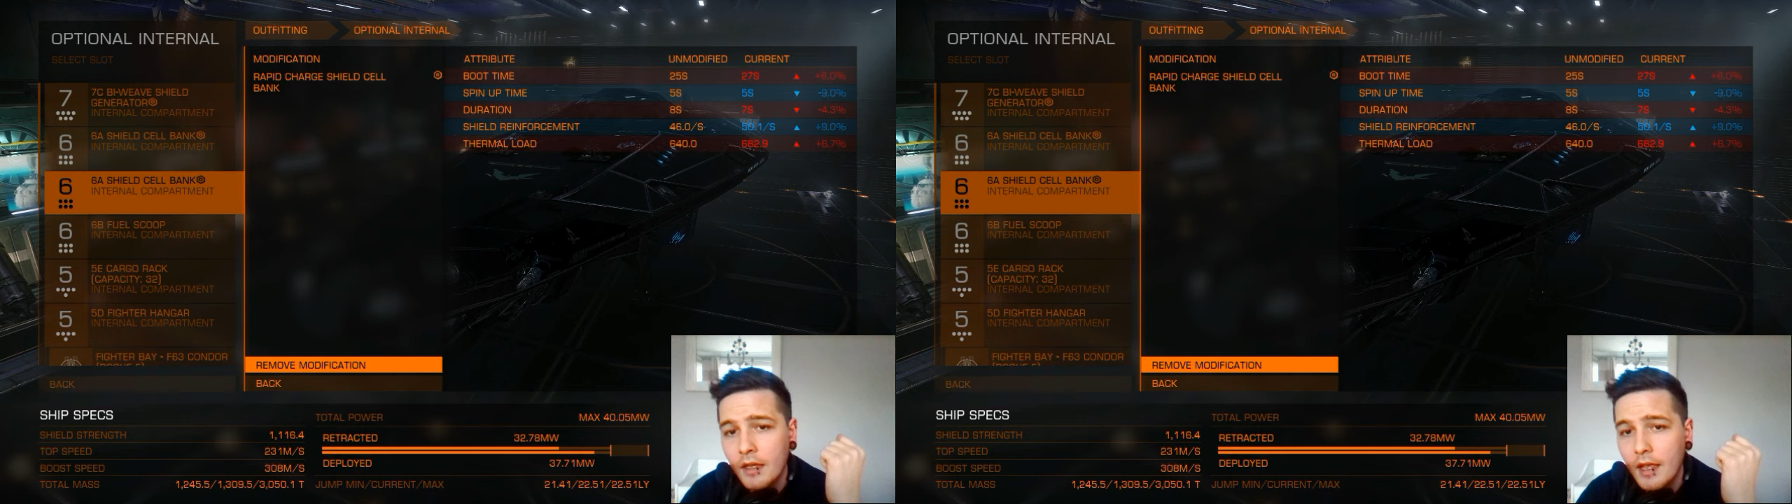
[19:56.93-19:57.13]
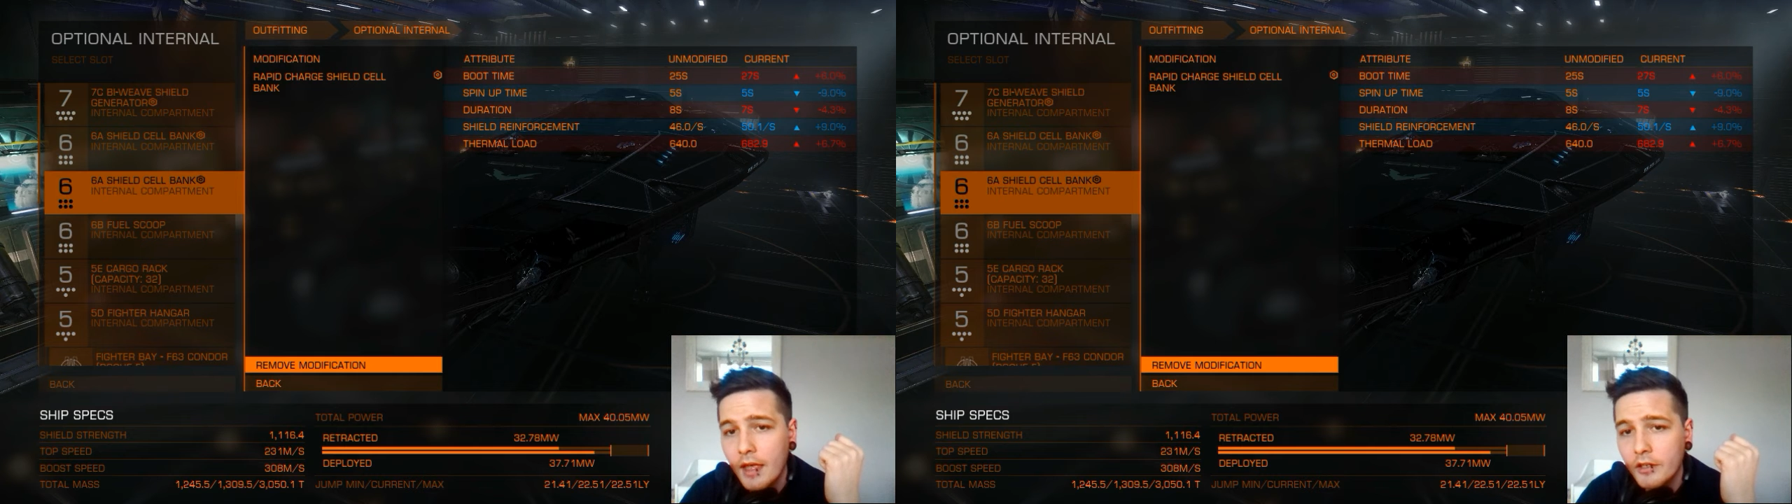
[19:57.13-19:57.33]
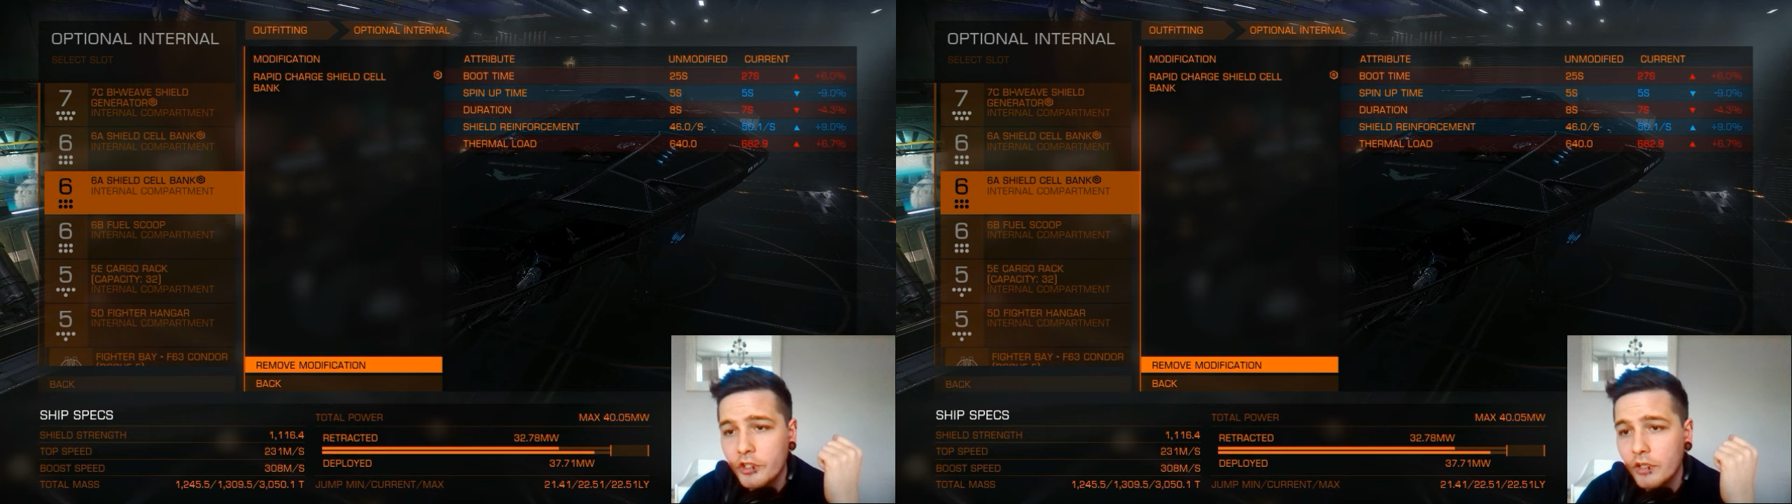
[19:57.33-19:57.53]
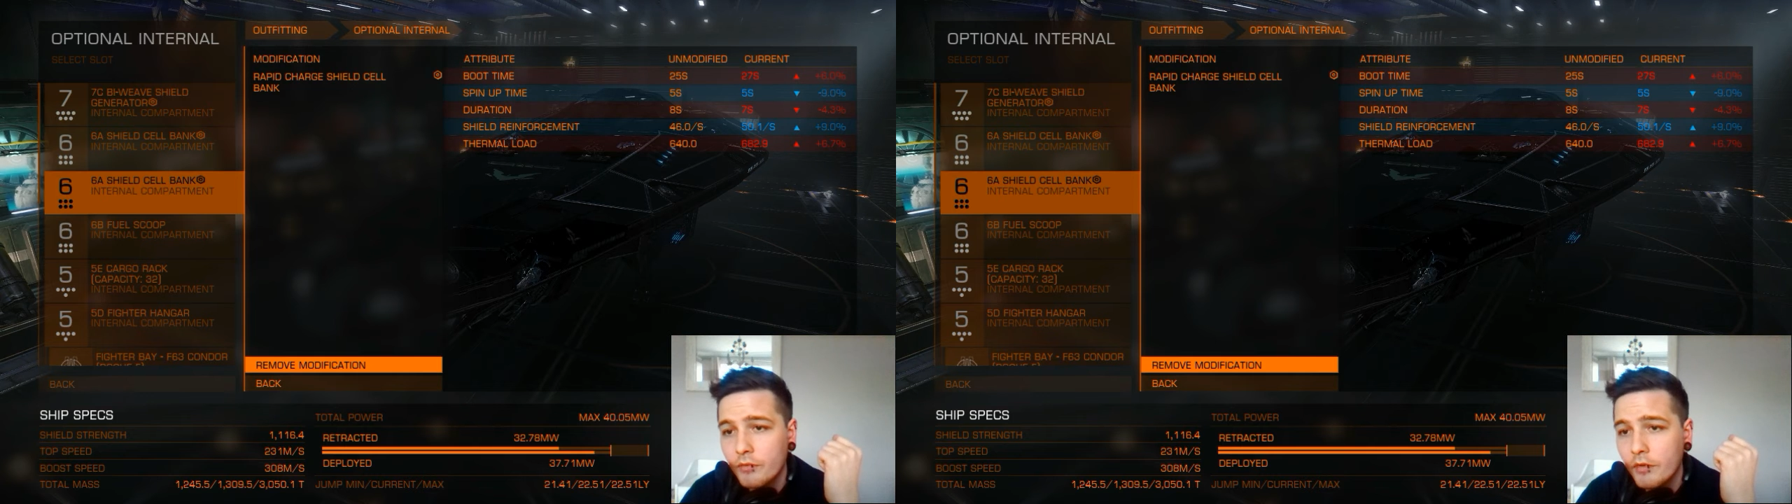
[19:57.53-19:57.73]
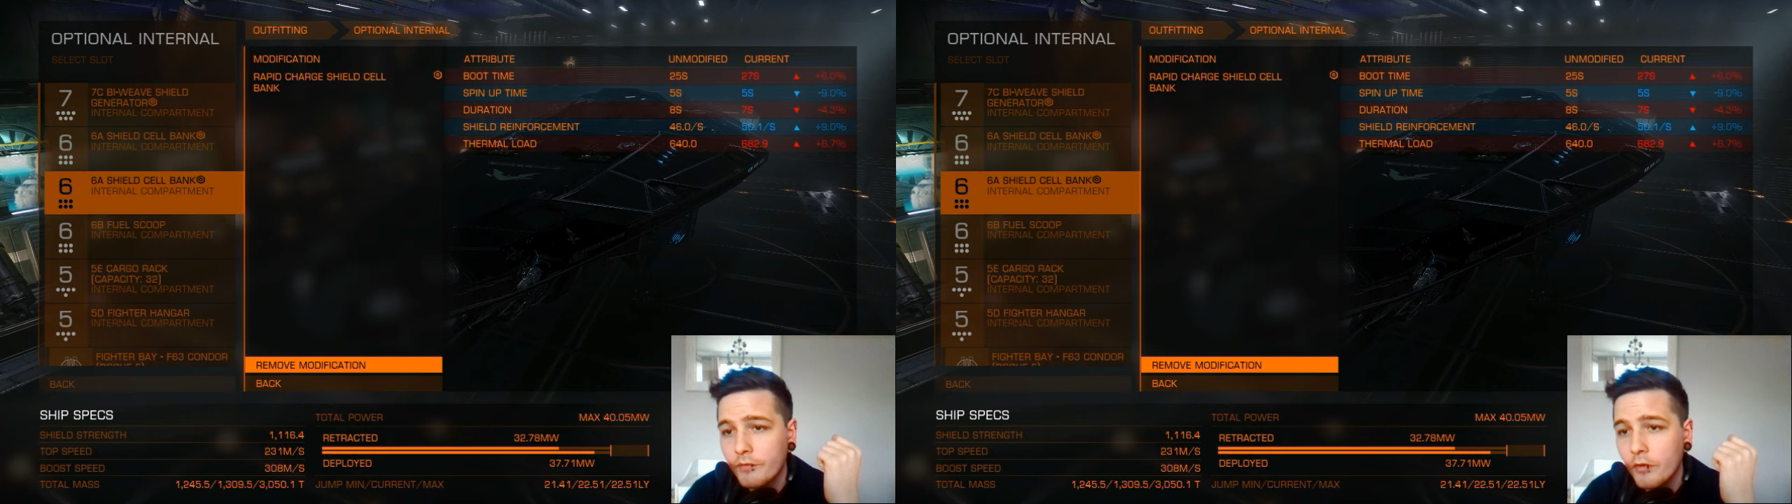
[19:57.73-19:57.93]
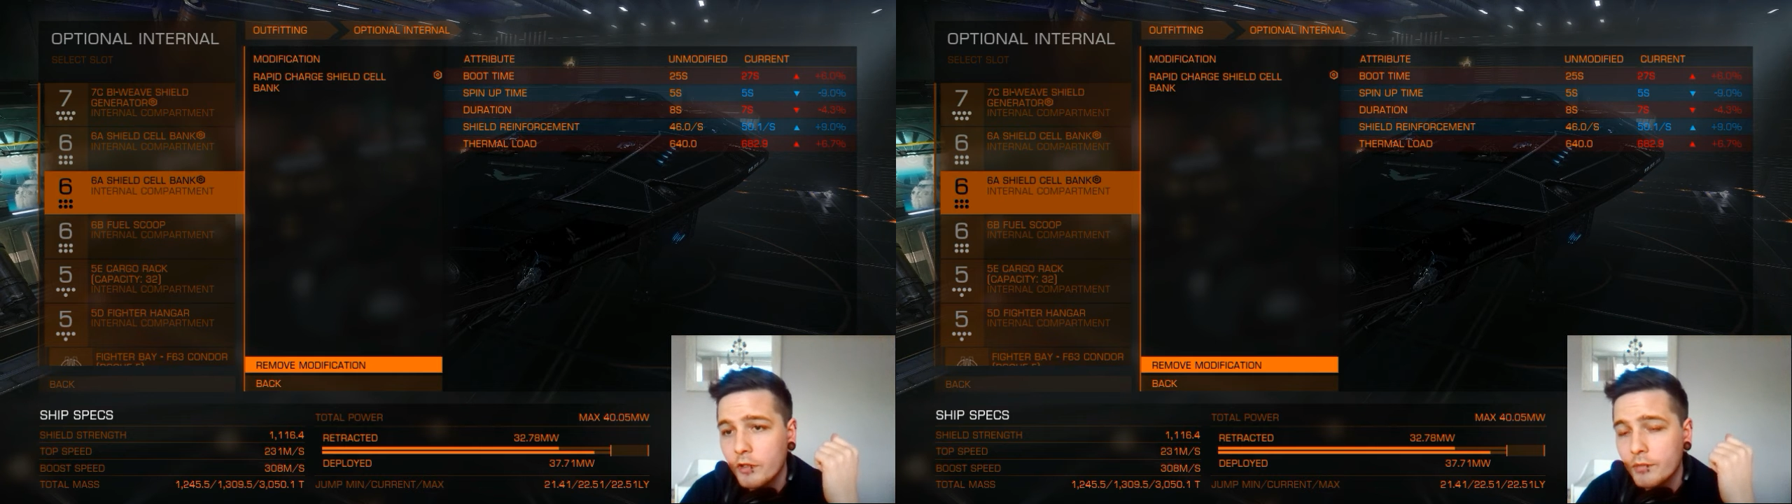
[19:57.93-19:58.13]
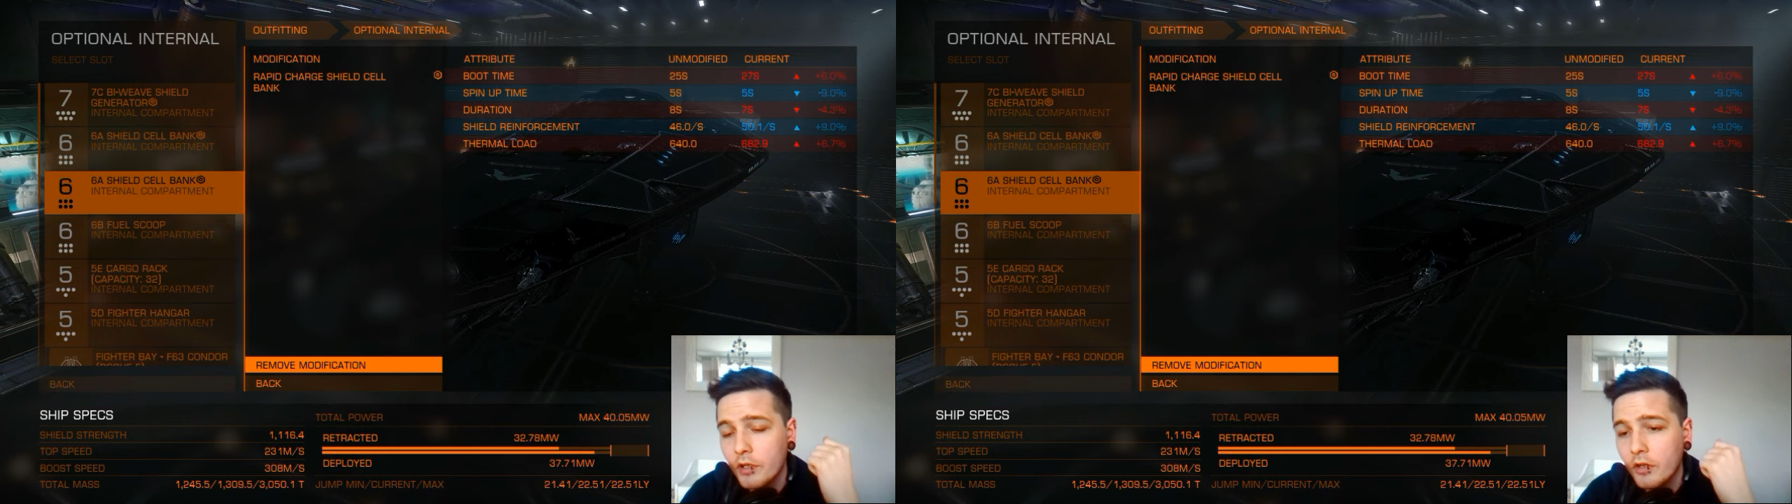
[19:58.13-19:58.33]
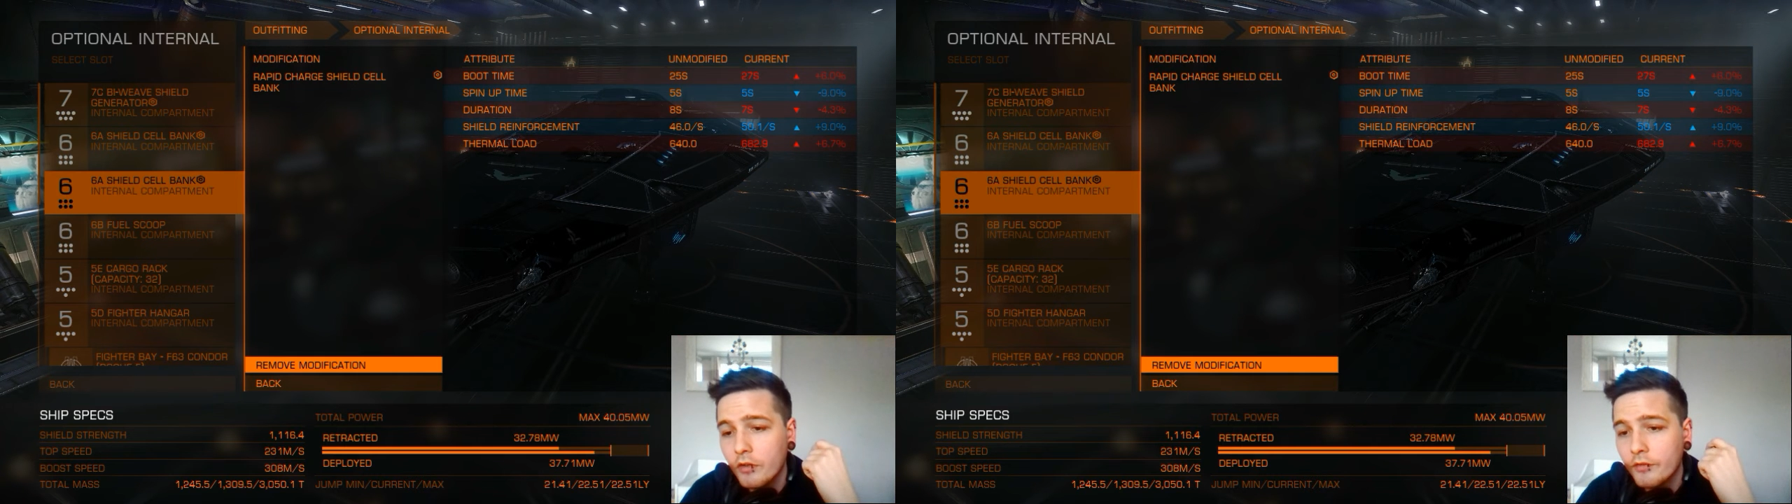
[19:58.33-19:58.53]
and a shield reinforcement
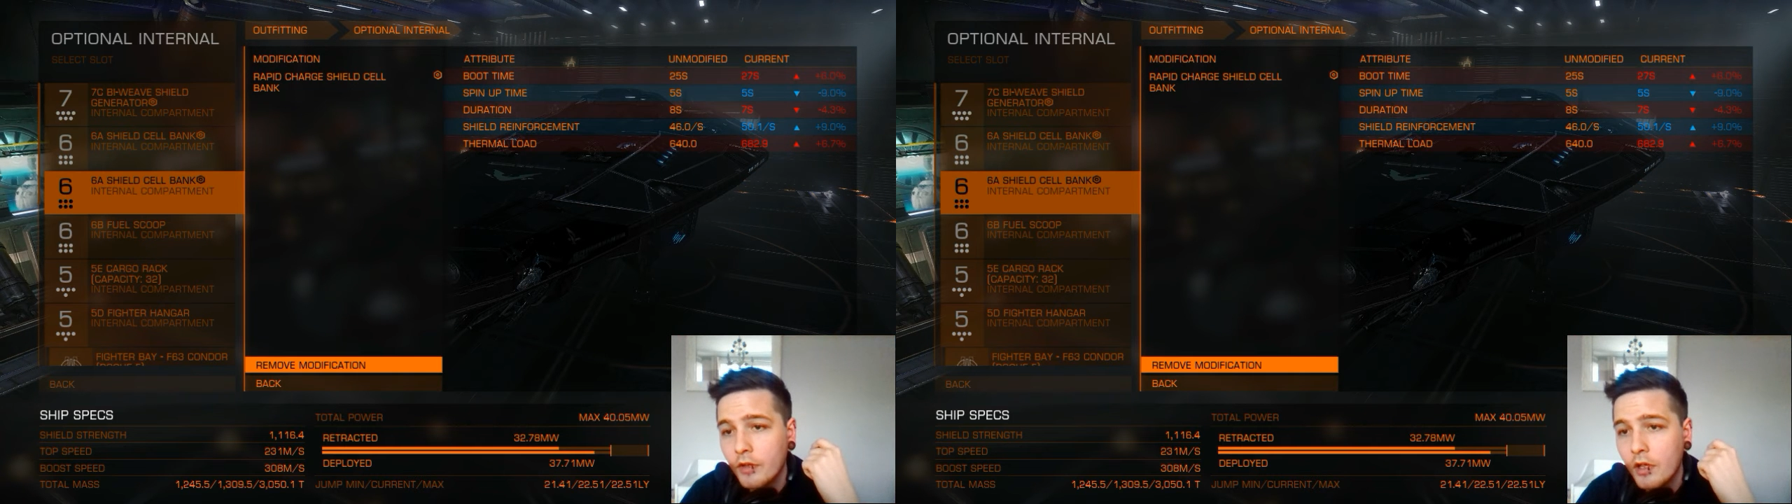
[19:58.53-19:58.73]
of